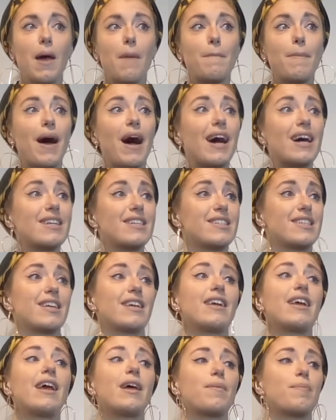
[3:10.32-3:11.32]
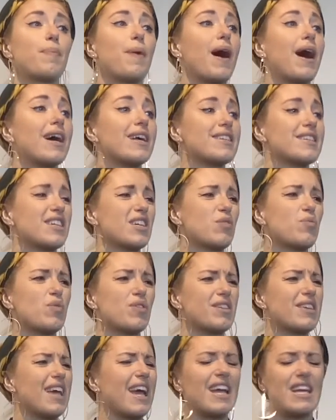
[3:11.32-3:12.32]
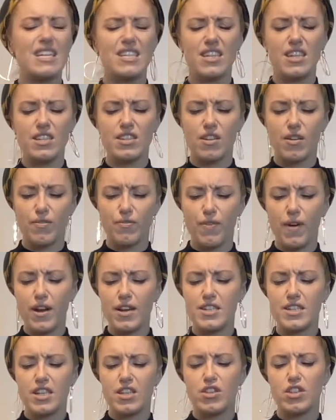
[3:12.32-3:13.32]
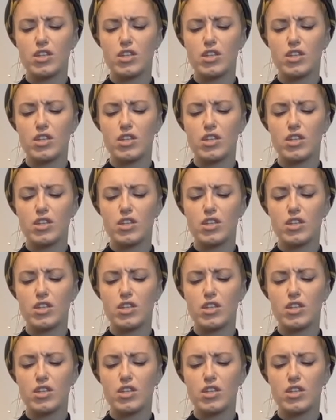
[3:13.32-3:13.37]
passing and passing with gazes averted.